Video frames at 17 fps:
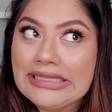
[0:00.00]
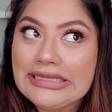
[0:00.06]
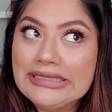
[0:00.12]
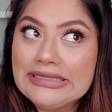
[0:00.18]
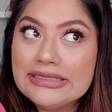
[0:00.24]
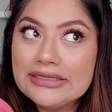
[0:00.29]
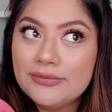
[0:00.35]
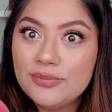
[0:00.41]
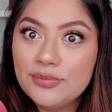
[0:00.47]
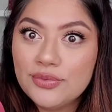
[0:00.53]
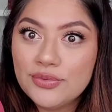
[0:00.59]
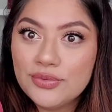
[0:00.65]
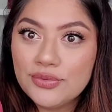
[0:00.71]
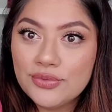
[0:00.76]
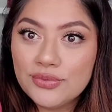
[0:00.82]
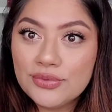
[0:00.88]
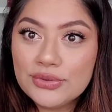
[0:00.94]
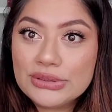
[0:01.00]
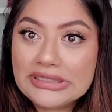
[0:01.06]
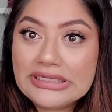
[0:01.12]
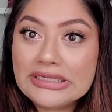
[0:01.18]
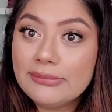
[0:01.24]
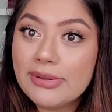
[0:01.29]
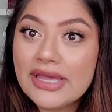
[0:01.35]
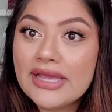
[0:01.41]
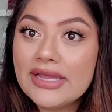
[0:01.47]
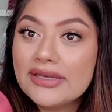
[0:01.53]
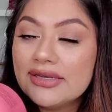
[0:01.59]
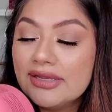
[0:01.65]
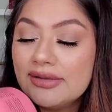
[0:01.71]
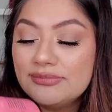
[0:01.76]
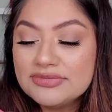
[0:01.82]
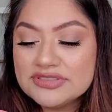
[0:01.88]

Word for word: Like, pretty bad.